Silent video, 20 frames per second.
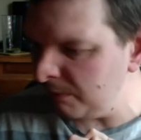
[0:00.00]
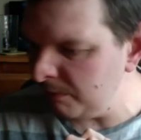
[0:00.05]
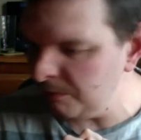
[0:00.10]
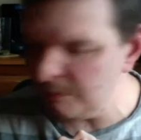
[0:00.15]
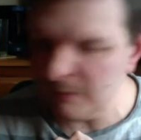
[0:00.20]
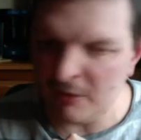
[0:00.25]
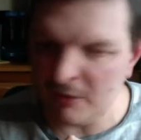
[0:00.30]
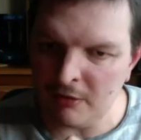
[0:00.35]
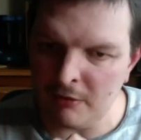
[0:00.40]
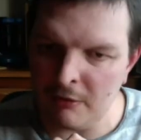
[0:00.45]

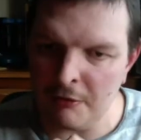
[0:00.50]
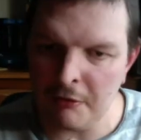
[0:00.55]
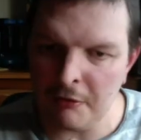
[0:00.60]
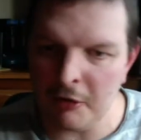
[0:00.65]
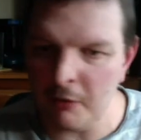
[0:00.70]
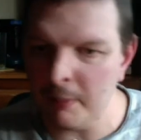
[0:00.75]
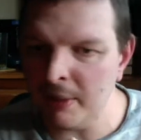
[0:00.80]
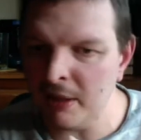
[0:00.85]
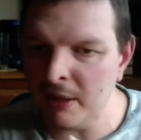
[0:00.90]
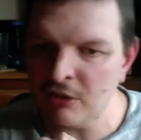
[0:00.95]
busy with a
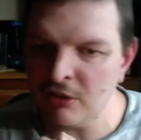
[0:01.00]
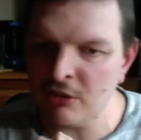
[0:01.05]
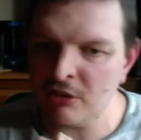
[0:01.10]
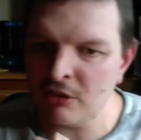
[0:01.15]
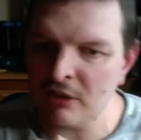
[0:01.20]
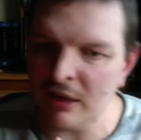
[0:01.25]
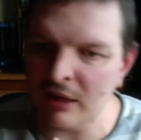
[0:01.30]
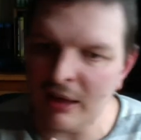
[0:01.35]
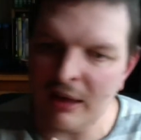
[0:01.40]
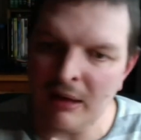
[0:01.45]
few
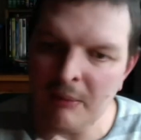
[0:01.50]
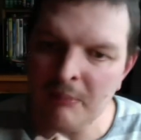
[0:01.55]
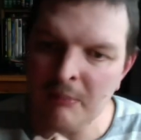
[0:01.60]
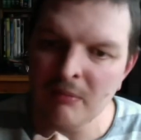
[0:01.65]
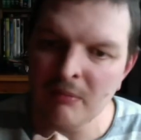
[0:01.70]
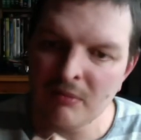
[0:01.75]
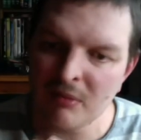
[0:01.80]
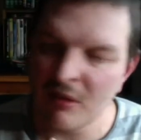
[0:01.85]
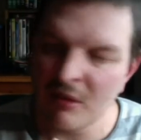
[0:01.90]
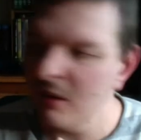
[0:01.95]
bits, but
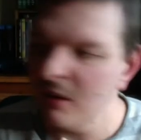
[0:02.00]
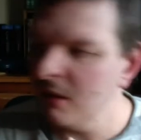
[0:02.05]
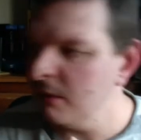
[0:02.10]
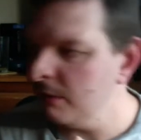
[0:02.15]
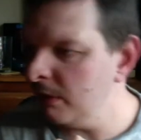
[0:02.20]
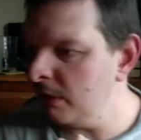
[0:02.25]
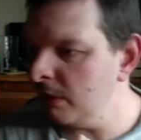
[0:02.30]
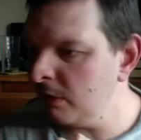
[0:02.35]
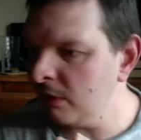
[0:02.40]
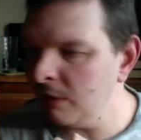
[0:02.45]

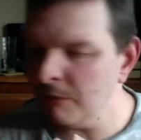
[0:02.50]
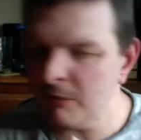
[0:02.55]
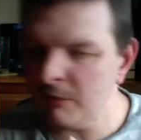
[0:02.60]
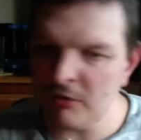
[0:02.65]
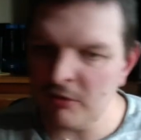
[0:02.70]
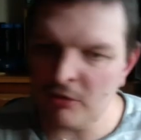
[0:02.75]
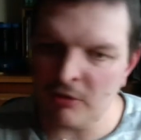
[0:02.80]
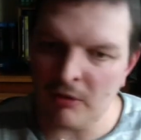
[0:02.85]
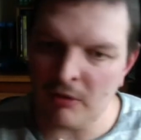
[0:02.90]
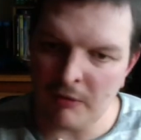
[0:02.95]
we've
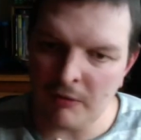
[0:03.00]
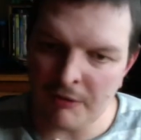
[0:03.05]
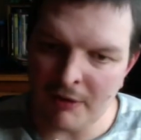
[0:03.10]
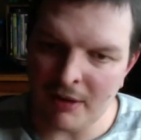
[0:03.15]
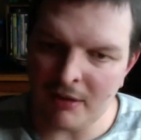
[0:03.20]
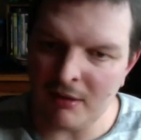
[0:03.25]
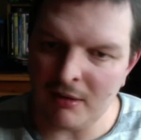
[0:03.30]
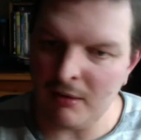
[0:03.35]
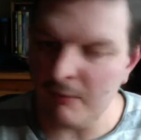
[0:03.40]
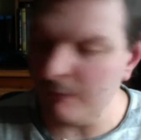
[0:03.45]

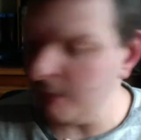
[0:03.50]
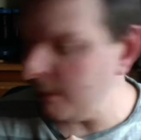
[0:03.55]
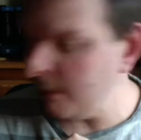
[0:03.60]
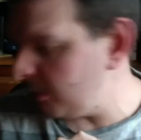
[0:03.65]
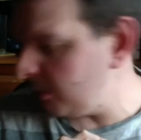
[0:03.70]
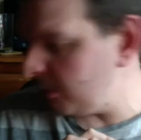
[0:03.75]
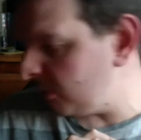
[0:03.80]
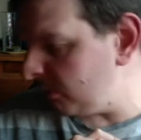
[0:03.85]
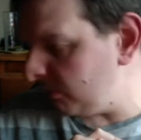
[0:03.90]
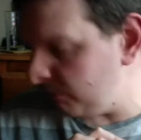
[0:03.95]

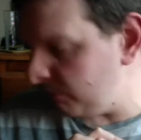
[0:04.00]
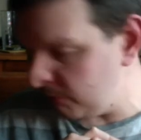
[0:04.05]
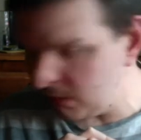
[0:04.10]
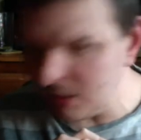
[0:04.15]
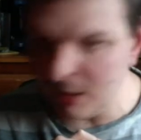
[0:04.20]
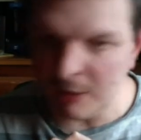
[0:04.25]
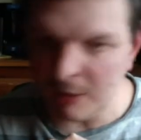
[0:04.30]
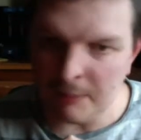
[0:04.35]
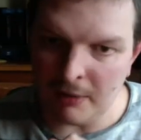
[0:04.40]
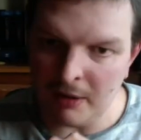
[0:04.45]

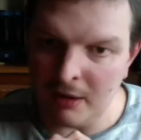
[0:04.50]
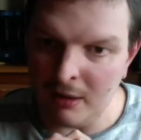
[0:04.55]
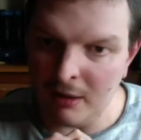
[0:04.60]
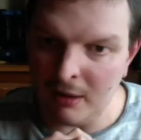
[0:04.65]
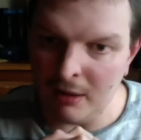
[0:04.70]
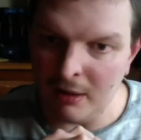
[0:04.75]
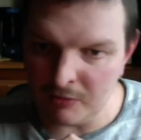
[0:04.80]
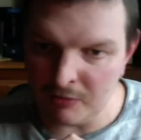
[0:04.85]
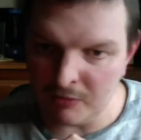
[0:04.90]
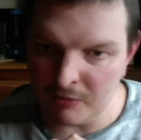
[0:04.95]
done a bit
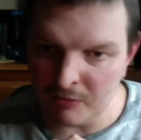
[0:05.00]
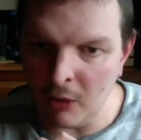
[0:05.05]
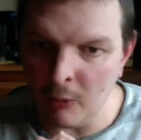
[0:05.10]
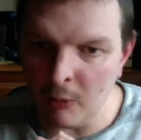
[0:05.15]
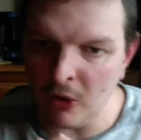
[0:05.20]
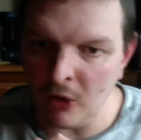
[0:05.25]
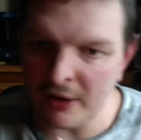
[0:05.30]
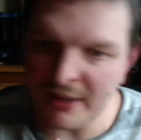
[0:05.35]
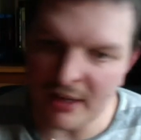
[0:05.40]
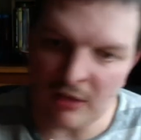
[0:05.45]

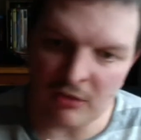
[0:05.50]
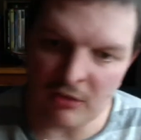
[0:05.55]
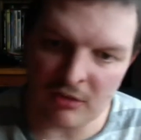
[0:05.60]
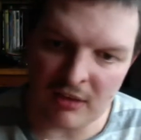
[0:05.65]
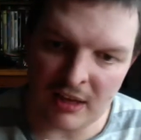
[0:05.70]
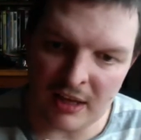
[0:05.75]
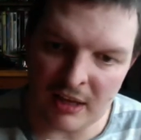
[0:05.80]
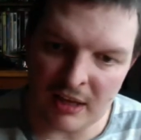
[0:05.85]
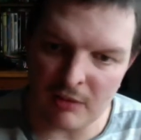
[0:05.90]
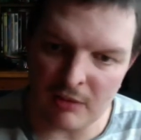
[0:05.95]
DIY
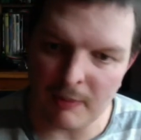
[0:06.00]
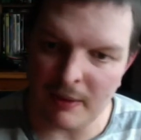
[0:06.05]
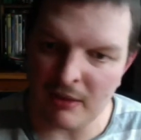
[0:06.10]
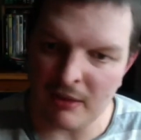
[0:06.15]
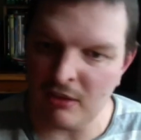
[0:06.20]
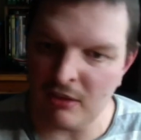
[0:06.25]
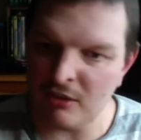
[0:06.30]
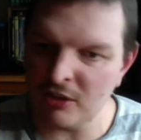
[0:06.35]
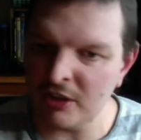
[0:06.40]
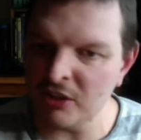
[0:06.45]
downstairs,
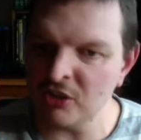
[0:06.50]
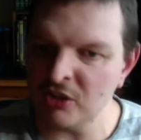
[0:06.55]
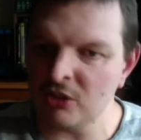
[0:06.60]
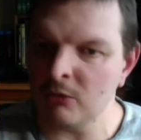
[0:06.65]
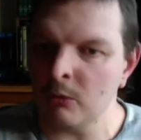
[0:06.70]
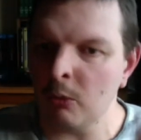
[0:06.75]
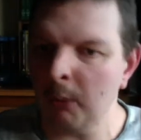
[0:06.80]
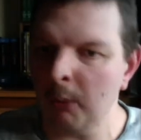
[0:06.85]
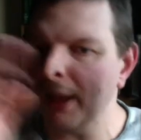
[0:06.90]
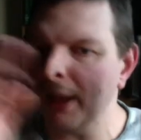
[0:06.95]
basically changing the
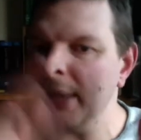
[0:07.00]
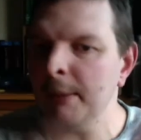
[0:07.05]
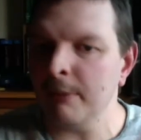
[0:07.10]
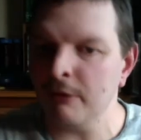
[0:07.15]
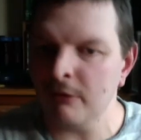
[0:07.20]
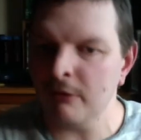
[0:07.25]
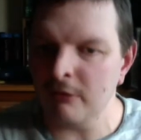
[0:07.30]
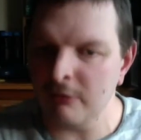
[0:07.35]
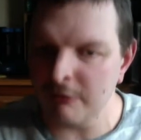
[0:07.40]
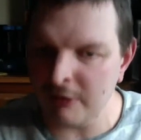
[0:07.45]

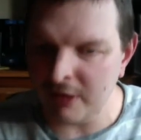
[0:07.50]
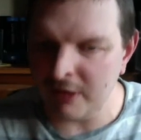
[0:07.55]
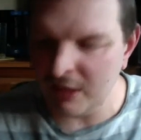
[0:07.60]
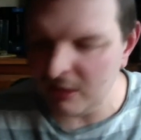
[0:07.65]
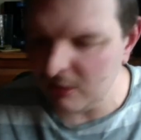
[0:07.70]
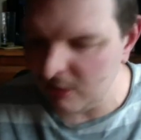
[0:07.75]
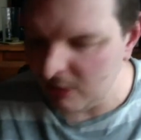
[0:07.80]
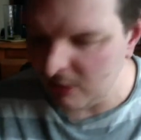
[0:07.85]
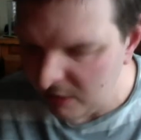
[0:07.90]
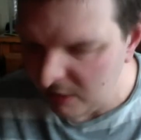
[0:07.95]
wallpaper and
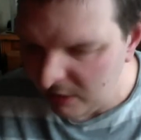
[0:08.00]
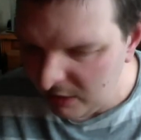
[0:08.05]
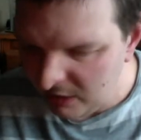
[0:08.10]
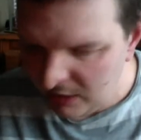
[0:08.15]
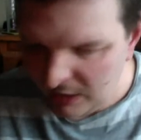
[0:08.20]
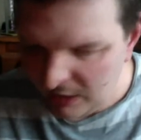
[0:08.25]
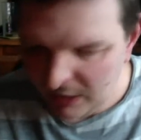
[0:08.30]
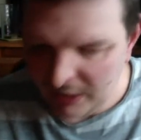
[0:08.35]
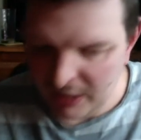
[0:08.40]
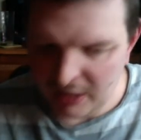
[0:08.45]
things,
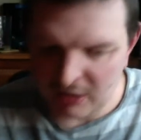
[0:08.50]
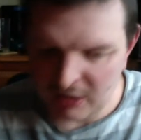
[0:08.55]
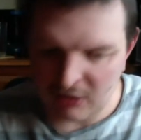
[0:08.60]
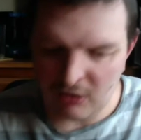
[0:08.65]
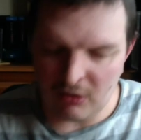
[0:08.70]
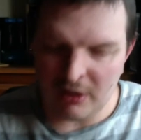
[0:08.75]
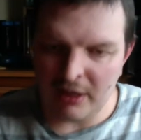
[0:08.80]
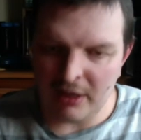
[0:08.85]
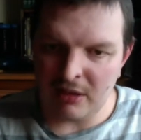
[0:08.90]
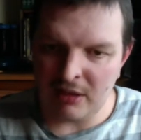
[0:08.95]

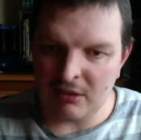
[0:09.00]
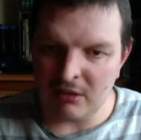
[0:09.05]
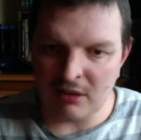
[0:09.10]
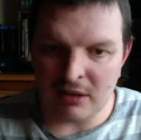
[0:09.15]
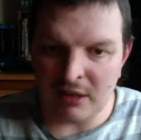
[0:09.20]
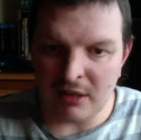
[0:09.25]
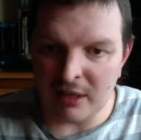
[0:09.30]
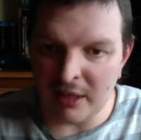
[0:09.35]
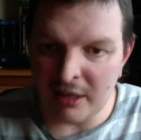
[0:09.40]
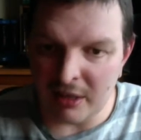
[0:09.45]
and
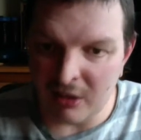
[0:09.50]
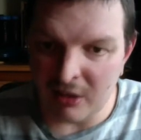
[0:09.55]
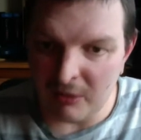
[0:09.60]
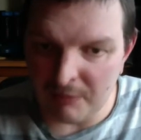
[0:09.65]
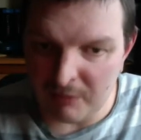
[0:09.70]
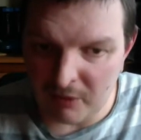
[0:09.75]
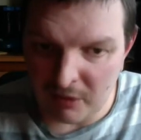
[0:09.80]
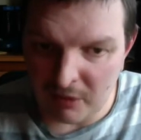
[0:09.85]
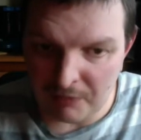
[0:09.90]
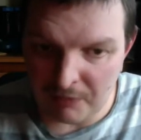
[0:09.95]
in the end
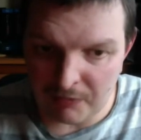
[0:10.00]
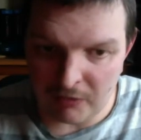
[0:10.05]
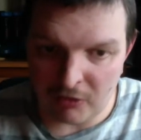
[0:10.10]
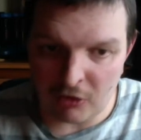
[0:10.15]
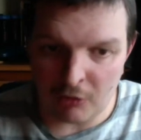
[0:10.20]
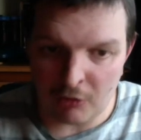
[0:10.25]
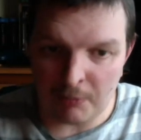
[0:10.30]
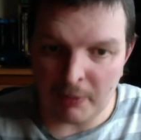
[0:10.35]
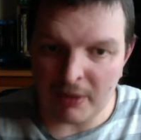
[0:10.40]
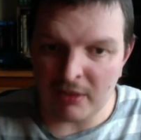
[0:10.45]
I've
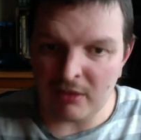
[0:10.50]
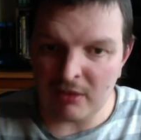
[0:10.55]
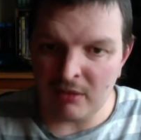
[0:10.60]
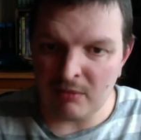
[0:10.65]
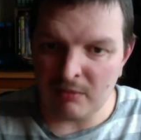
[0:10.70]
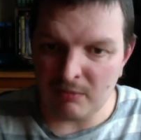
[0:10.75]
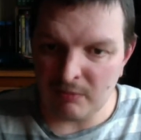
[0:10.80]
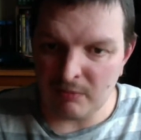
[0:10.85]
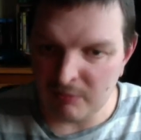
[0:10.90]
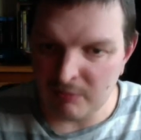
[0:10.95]
just
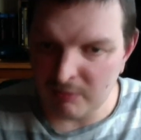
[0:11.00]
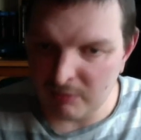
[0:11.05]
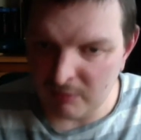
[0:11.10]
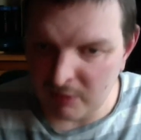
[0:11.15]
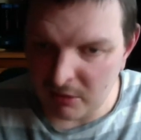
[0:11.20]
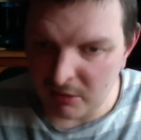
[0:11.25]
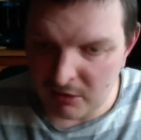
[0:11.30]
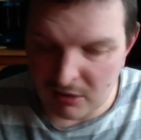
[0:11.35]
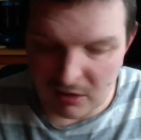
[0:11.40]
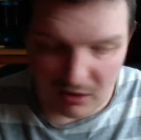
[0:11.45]
basically
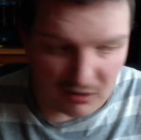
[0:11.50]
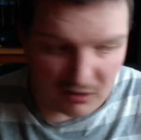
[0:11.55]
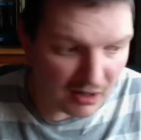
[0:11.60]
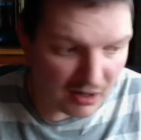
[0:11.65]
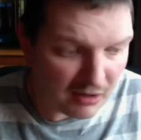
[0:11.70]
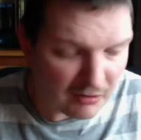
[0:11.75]
I don't know,